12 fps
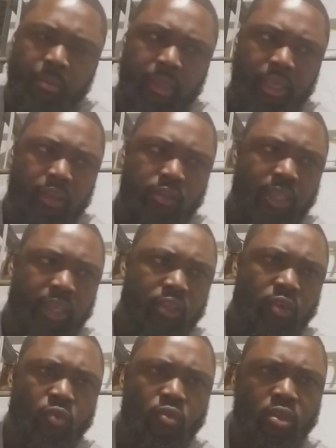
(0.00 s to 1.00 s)
He's like, yo,
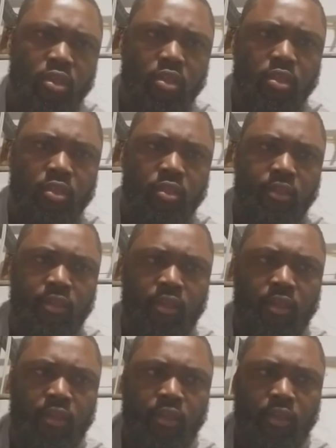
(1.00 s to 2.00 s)
look
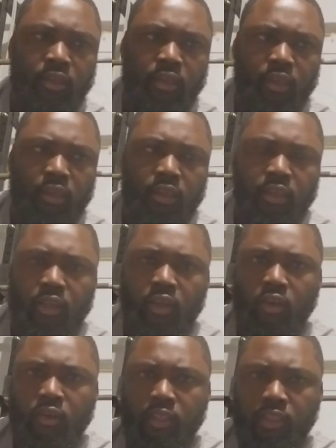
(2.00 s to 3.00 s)
at
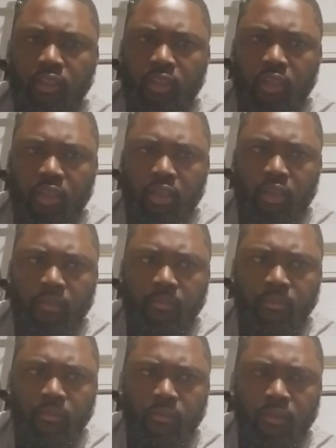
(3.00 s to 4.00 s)
all these,
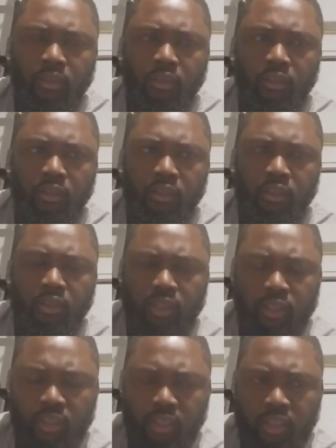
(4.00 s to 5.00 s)
look
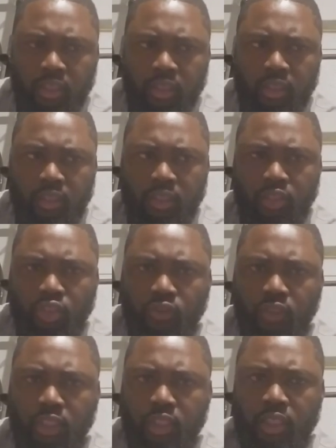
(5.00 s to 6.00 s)
at the
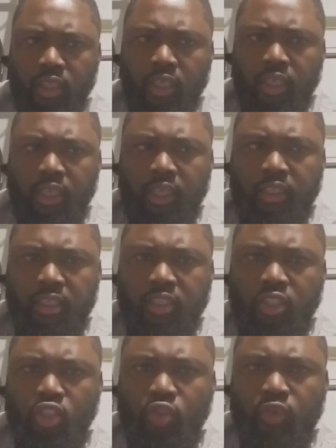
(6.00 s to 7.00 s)
tree. It's a
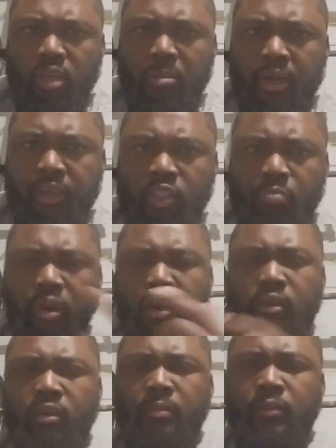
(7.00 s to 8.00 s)
tree about to sprout
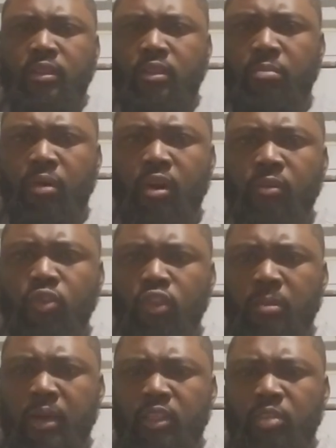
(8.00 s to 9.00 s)
up. It's a palm tree
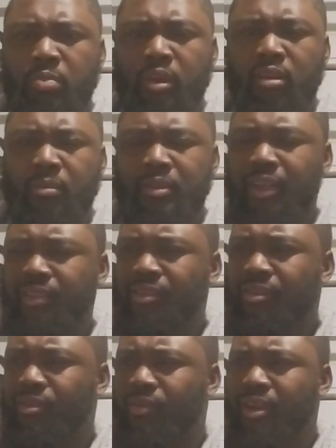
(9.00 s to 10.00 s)
about to sprout up. And I'll
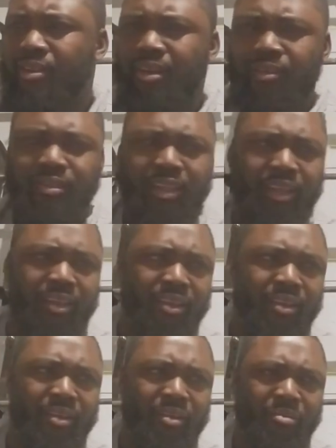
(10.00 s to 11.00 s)
turn around and I was like,
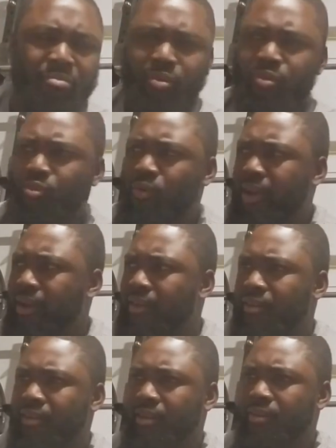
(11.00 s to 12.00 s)
bro, where?
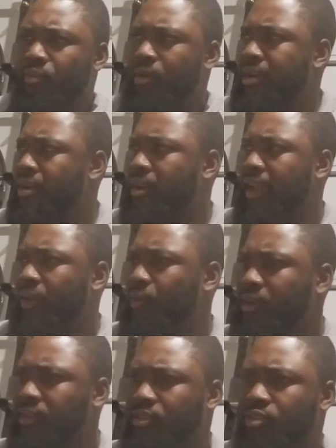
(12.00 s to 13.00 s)
Like,
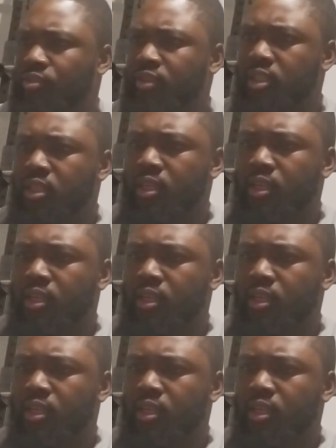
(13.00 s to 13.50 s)
where's the tree?